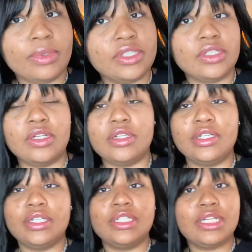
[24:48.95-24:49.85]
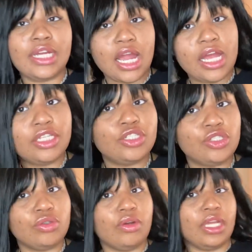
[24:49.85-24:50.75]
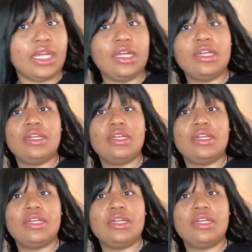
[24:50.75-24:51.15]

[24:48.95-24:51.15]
that y'all are enjoying.